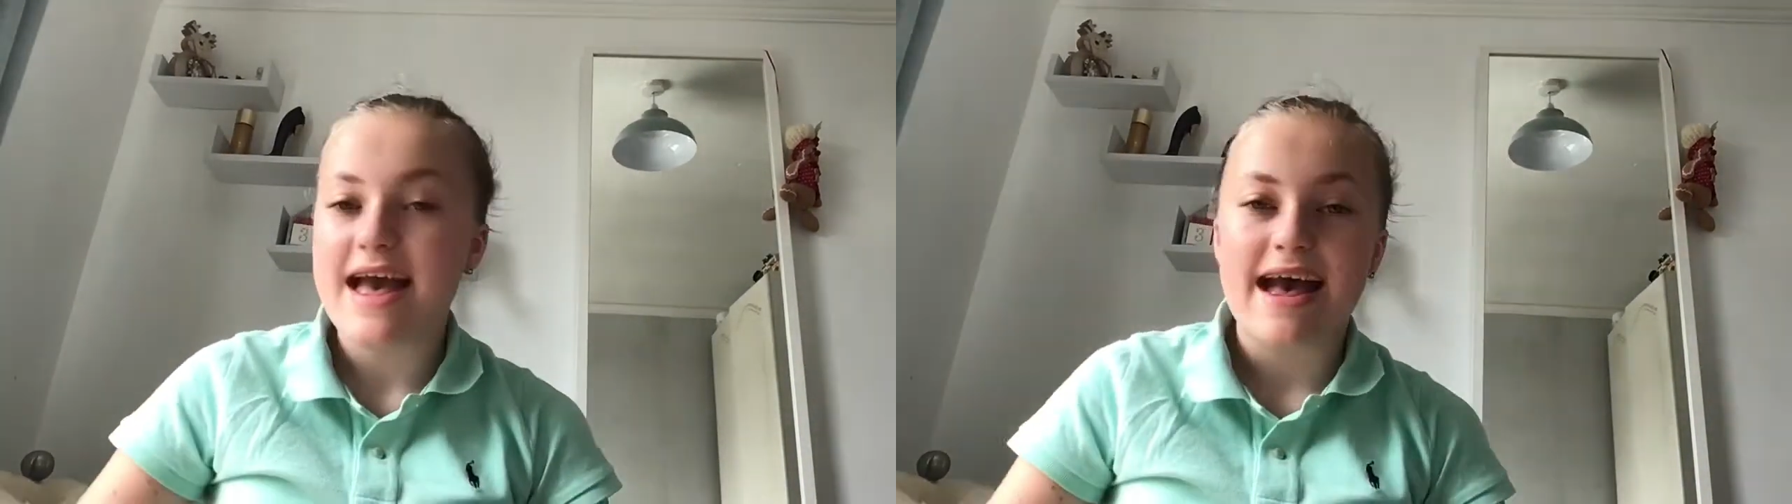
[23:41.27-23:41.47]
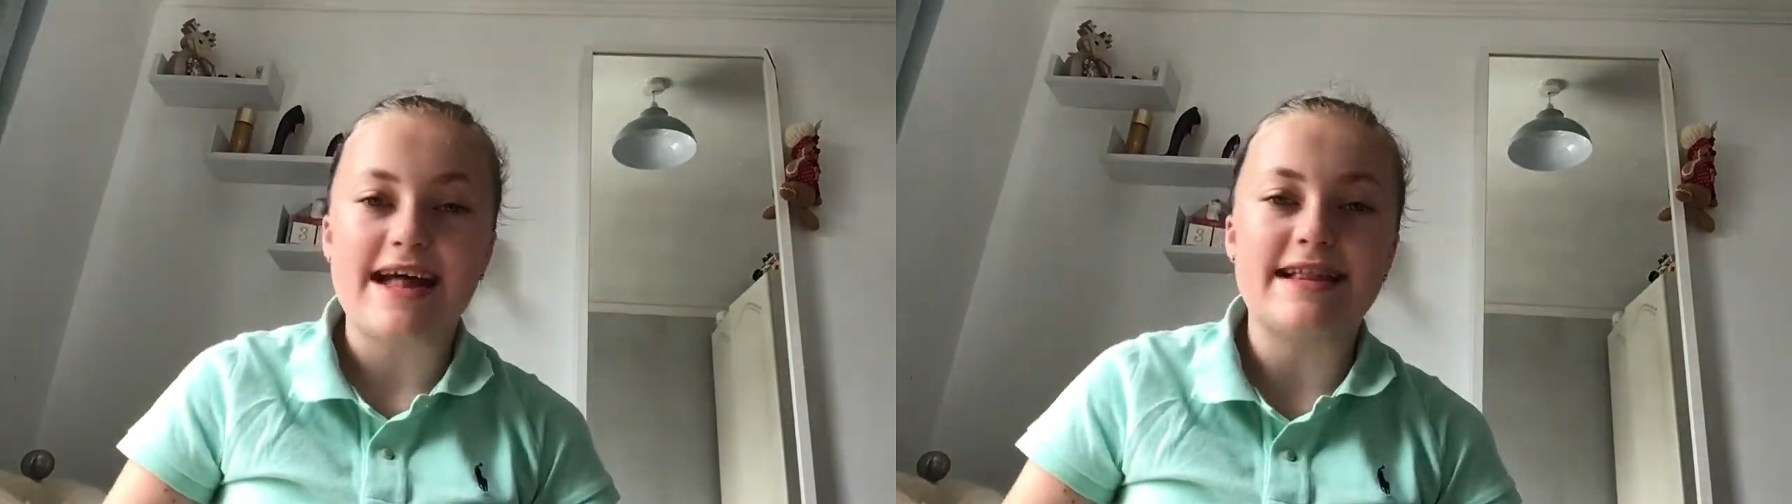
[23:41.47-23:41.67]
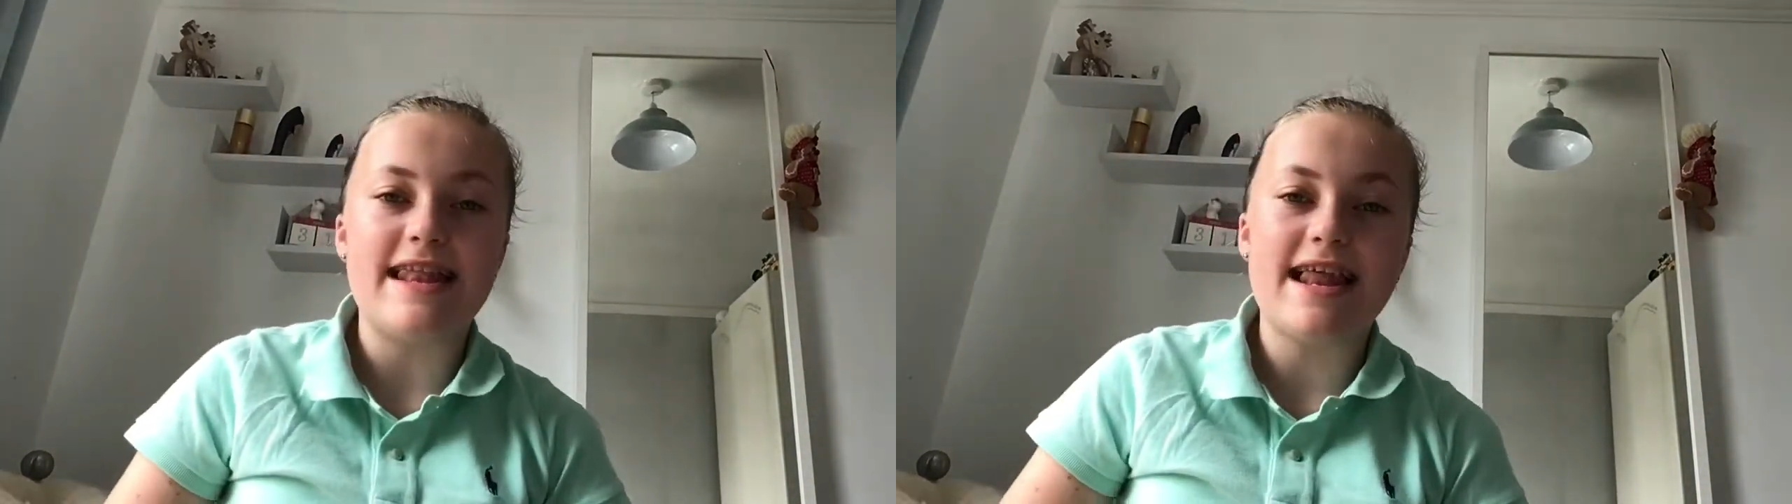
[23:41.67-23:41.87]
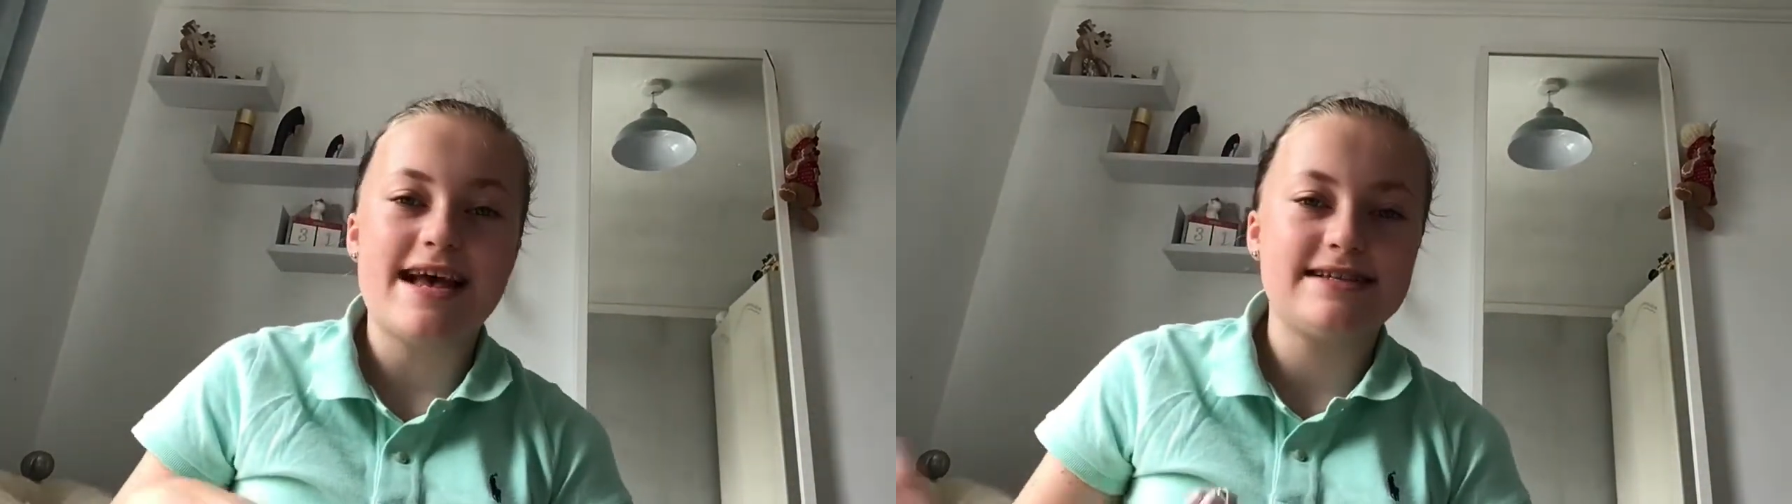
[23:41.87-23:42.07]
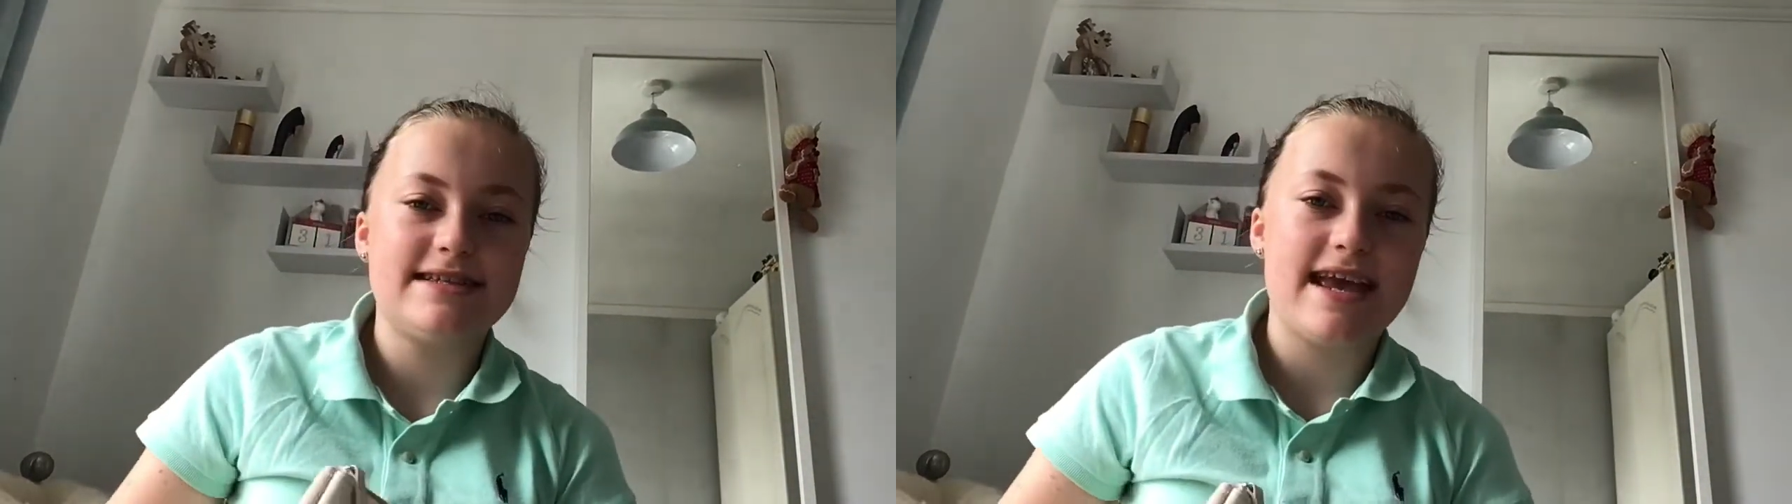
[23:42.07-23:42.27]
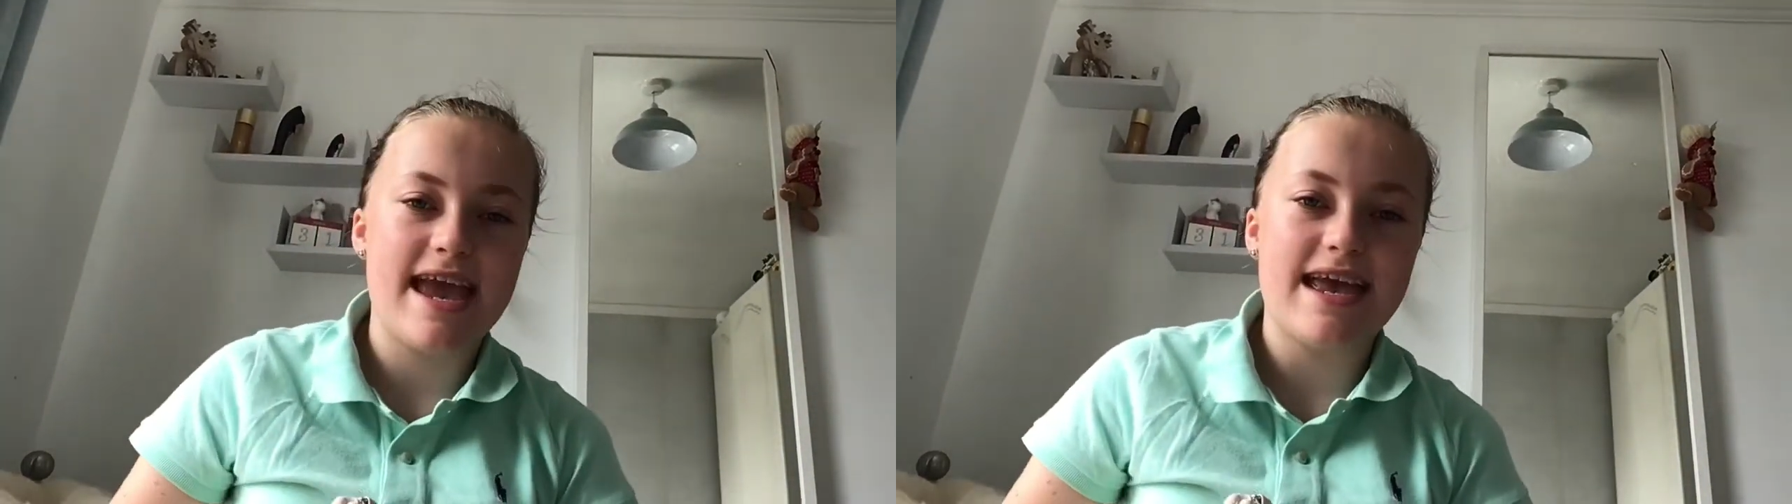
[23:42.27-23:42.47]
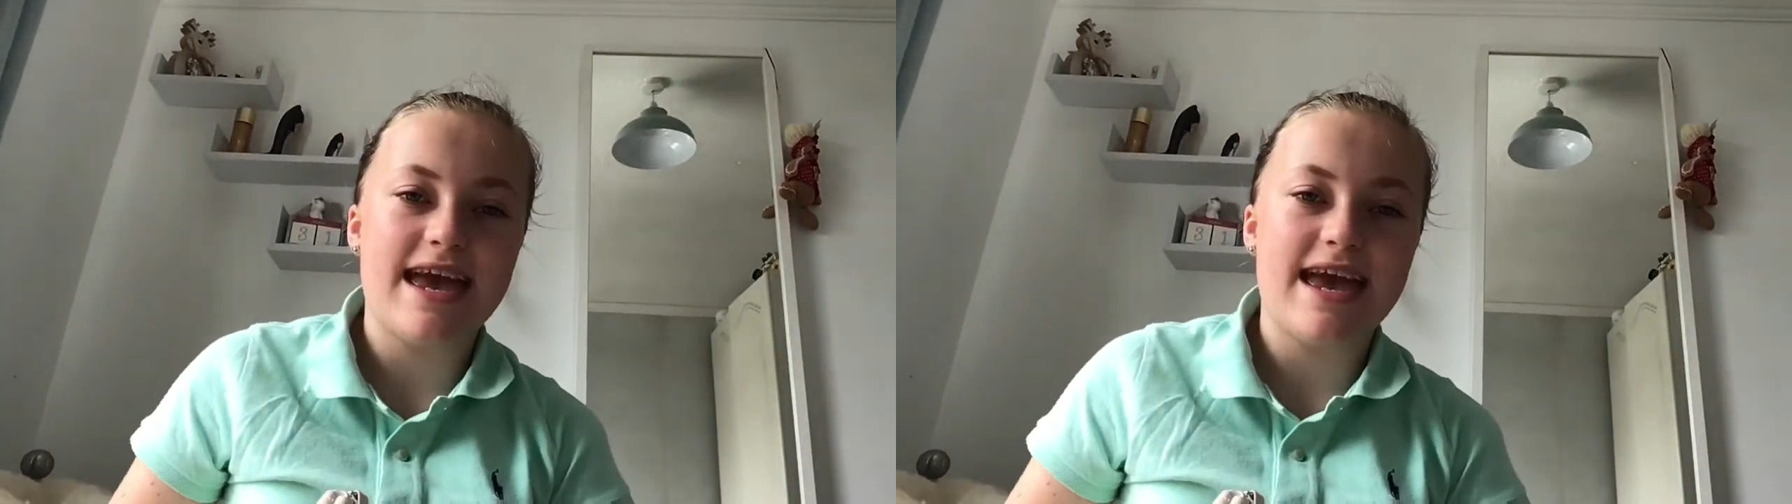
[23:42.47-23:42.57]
And the last thing